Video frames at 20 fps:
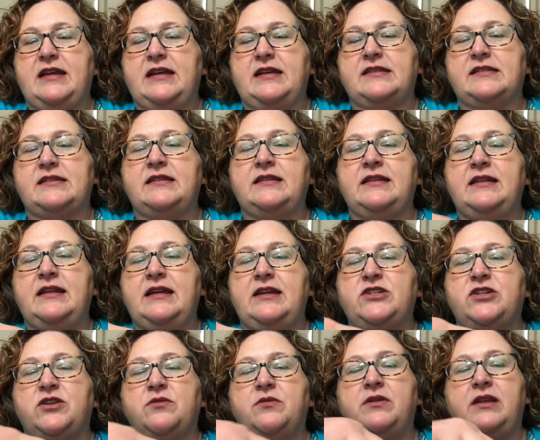is
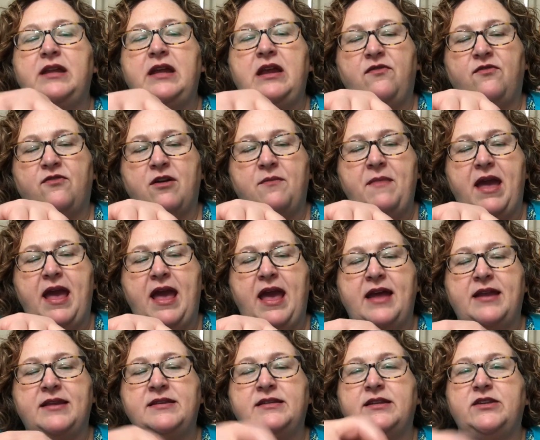literally from
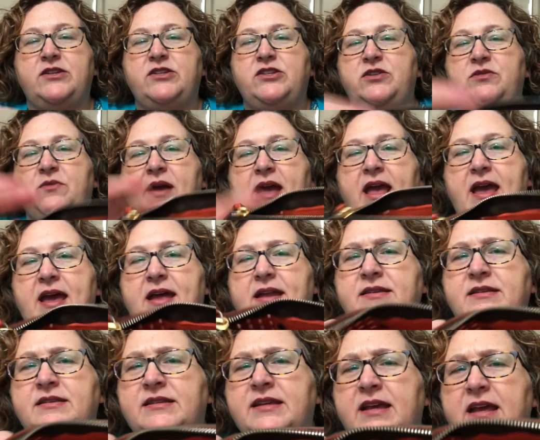end to
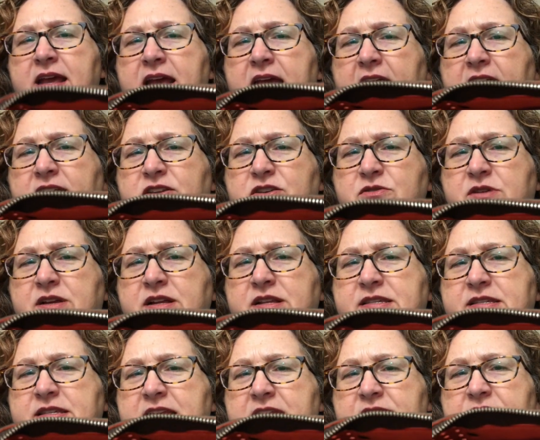end, and you can
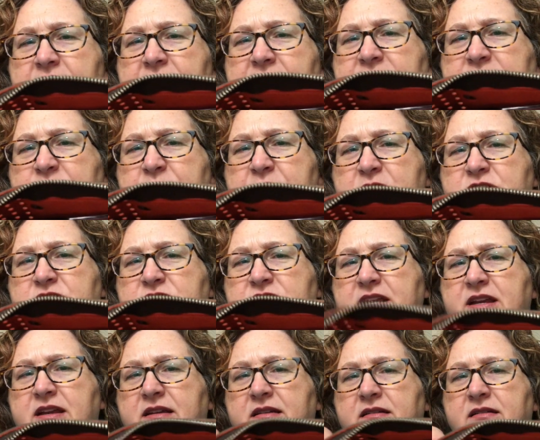see that it's
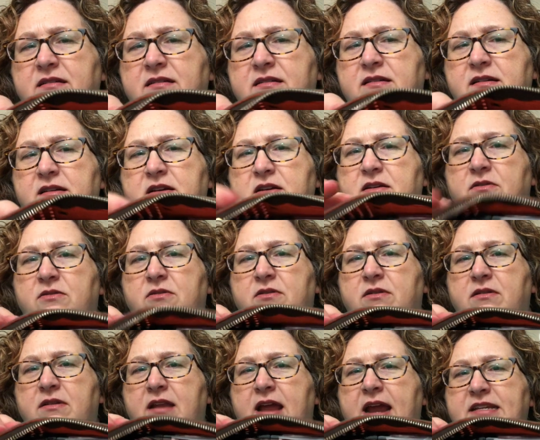pushing,
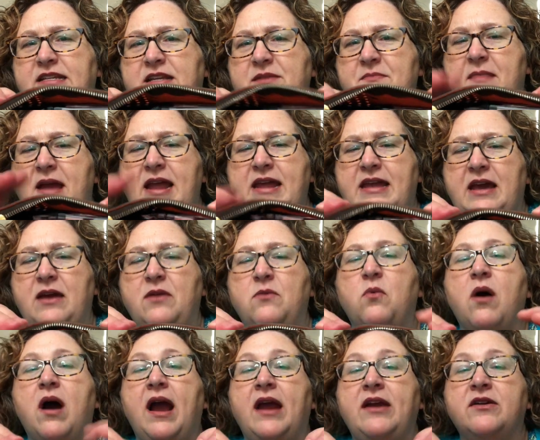like to make it
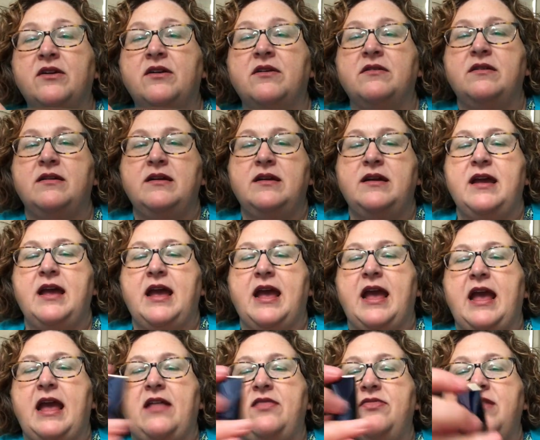wider.
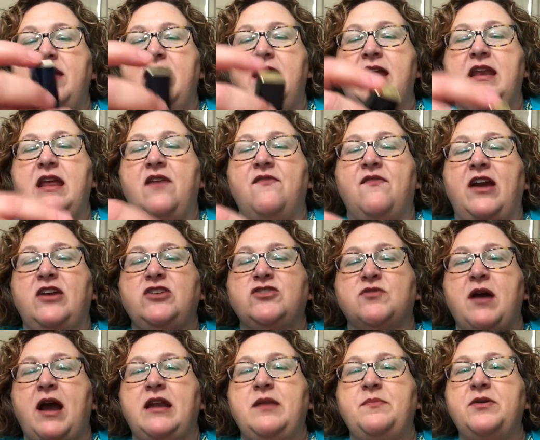And then if I
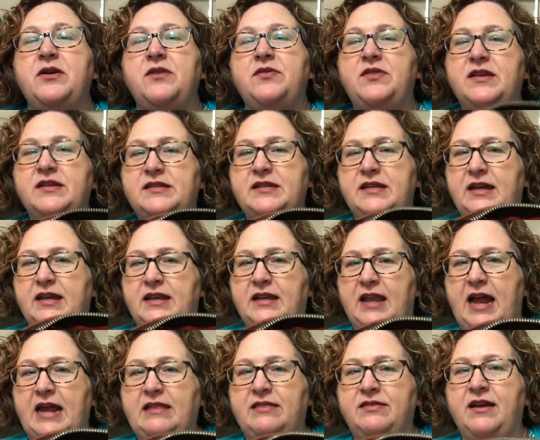try to put this in,
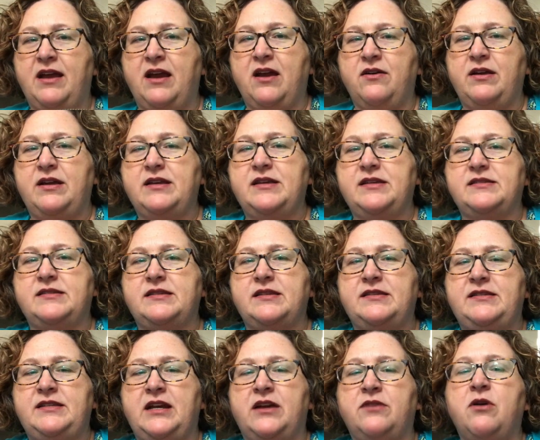like there is
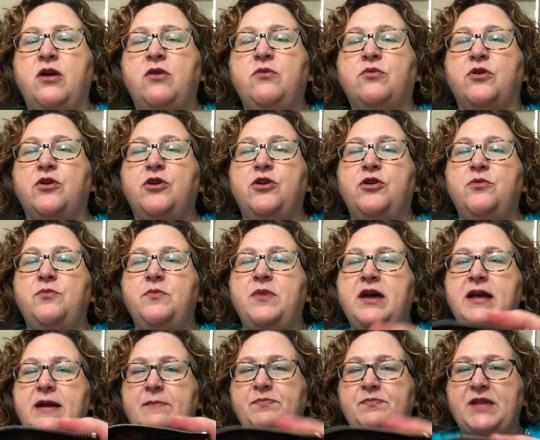zero room,
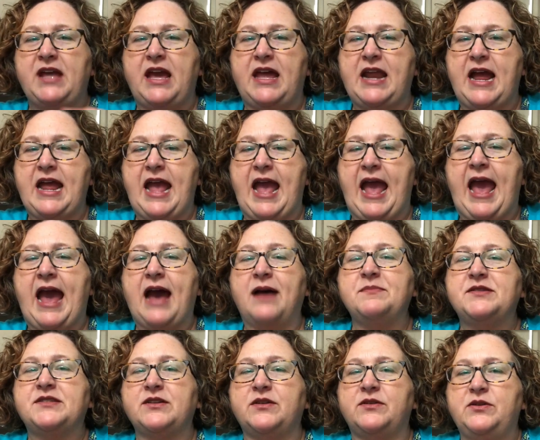and I
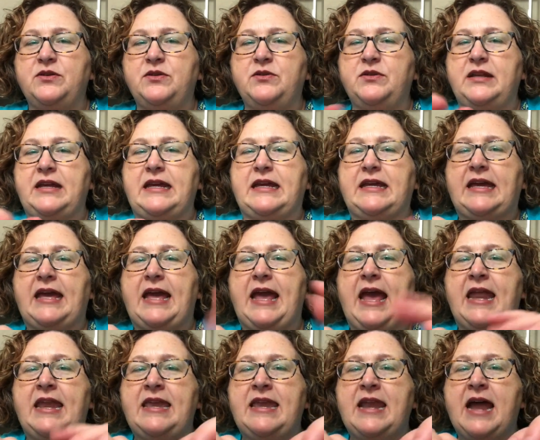absolutely
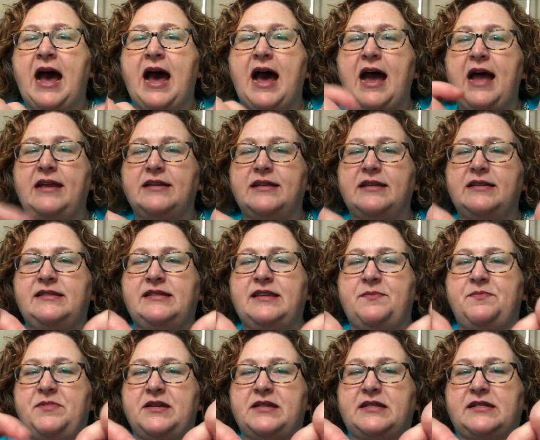cannot
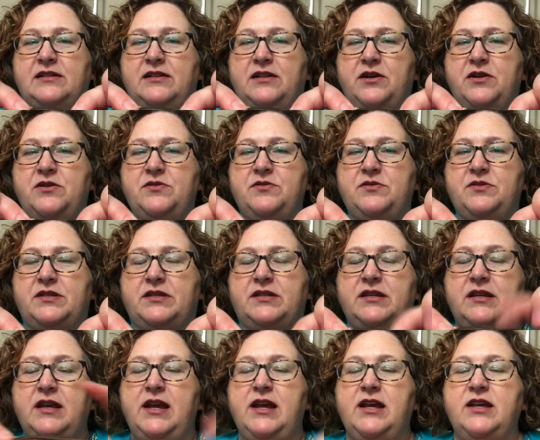zip this
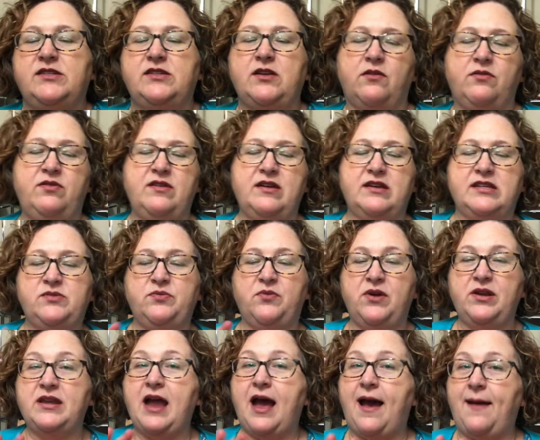closed. So this
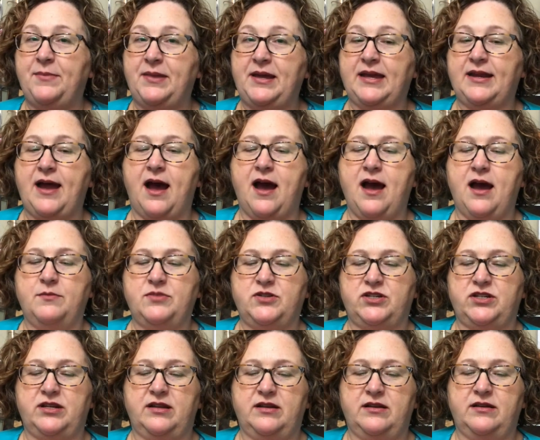would not be an
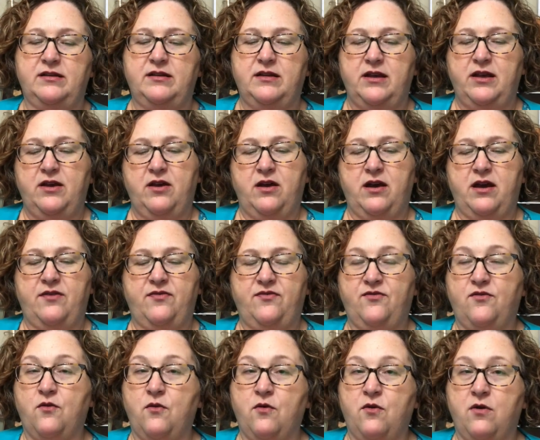option
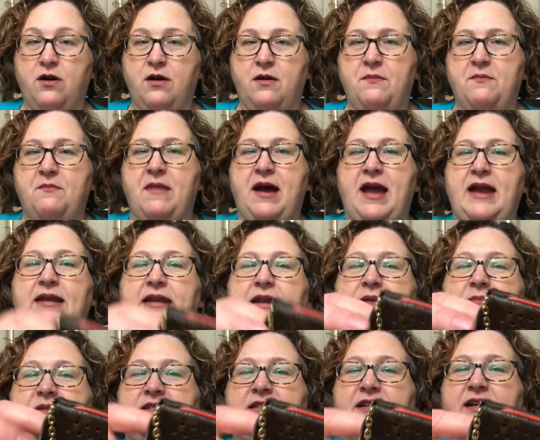for my
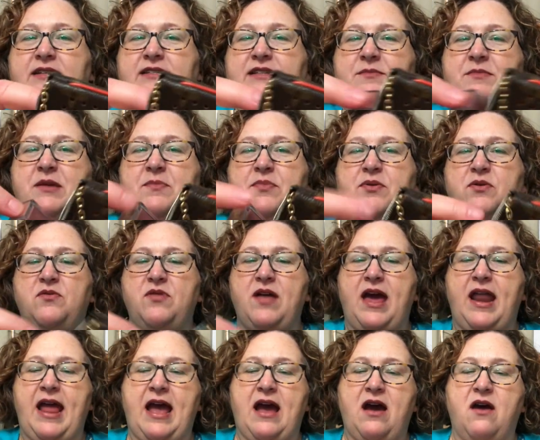lipsticks. Let me pull
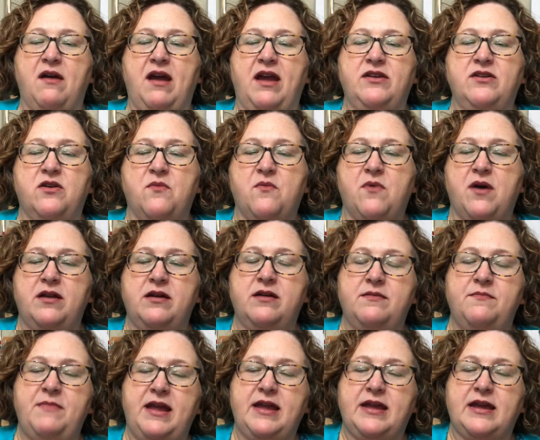that out. I don't want
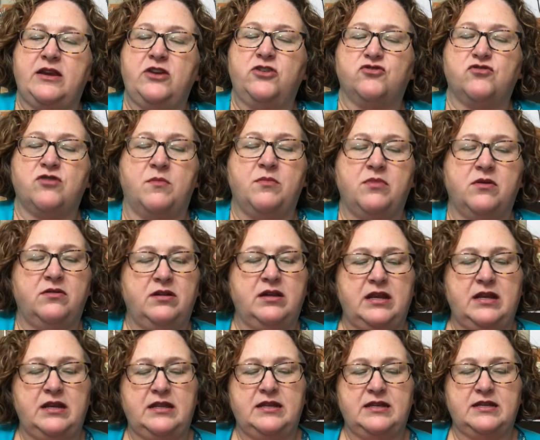to make any trouble
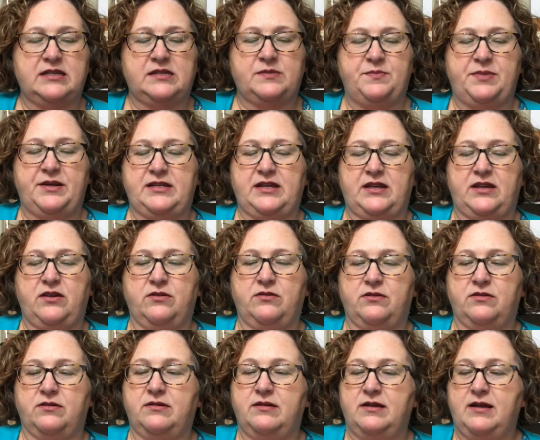in this
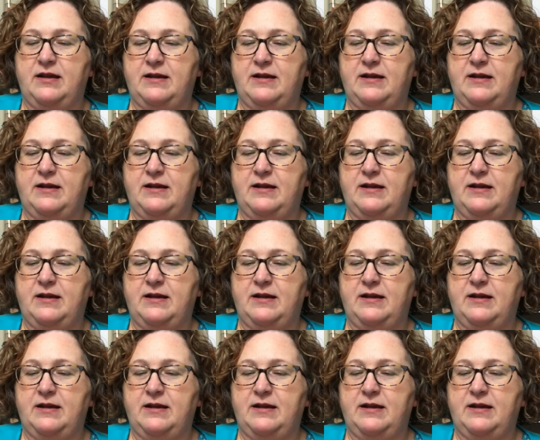particular